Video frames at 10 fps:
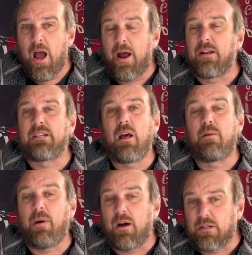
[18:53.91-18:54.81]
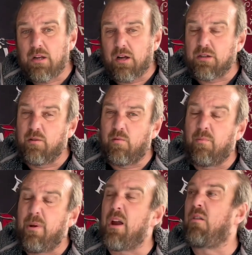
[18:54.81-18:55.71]
and it's now the bastard cousin of a
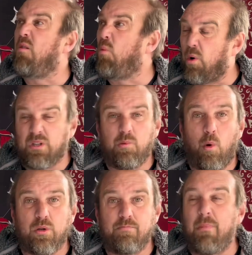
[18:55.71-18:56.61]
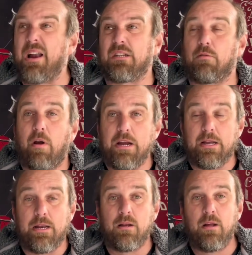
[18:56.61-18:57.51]
beer it once was,
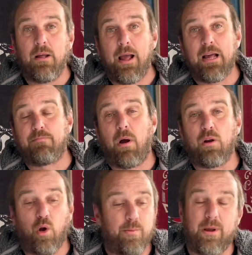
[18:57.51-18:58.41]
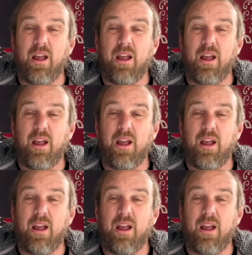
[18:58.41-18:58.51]
masquerading as Punk I P A,